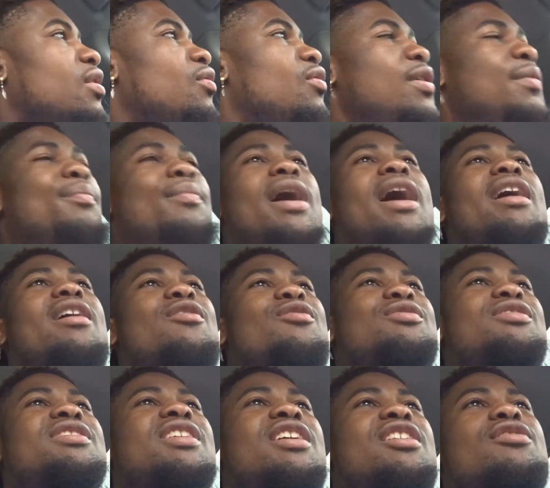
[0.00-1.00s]
We back
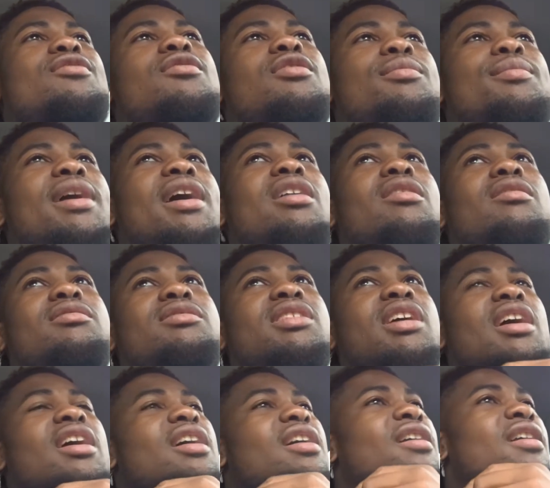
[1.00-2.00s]
on schedule. We back on
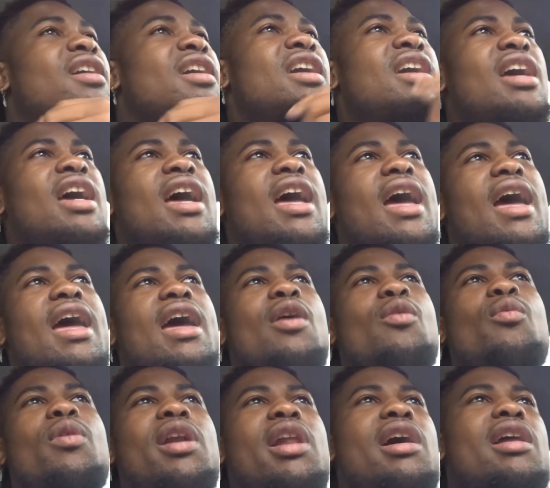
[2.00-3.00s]
time. I had
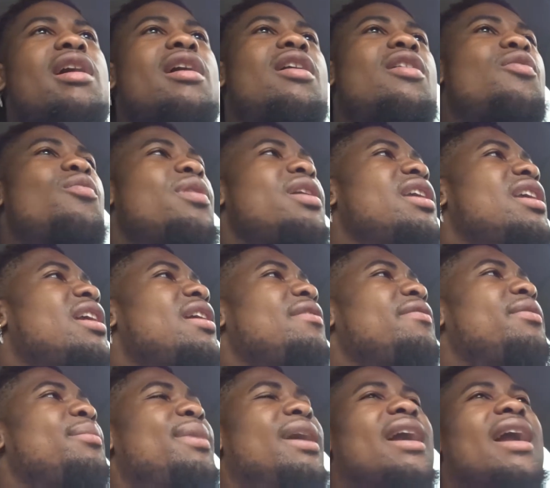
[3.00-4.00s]
went out all weekend
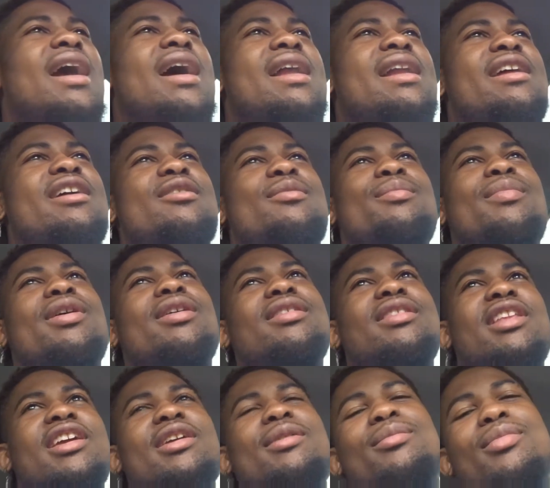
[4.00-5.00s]
for my goddamn
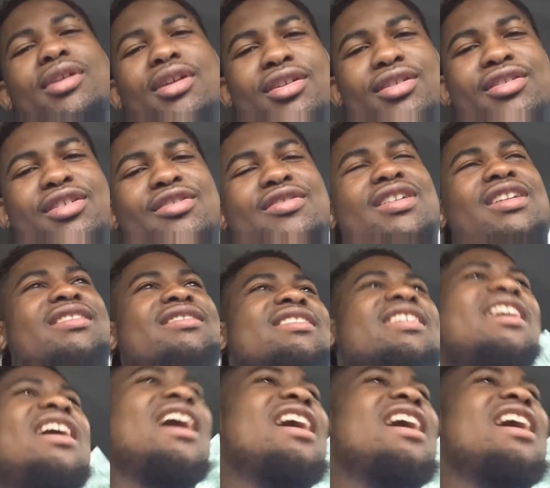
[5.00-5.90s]
birthday, bro. You know what I'm saying?